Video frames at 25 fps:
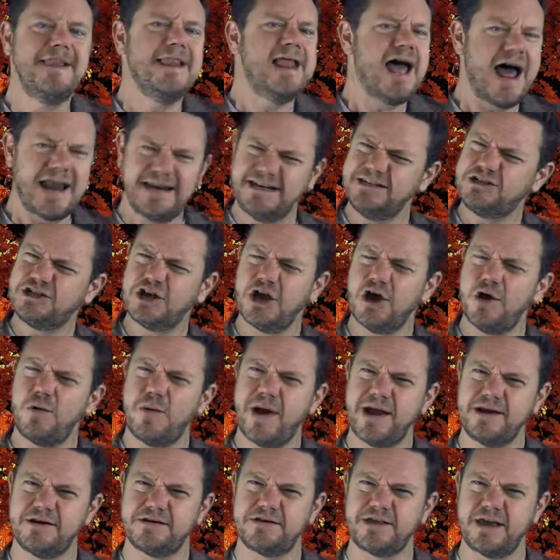I need to go
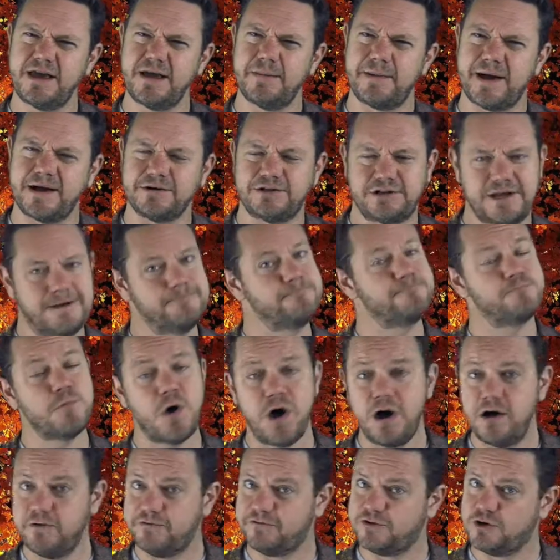away and think about it.
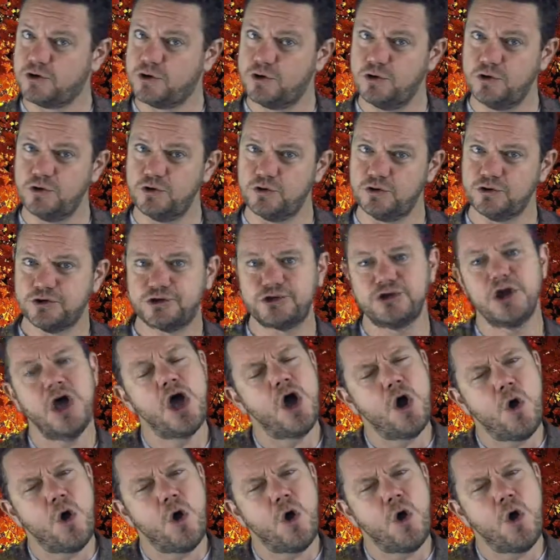Of course.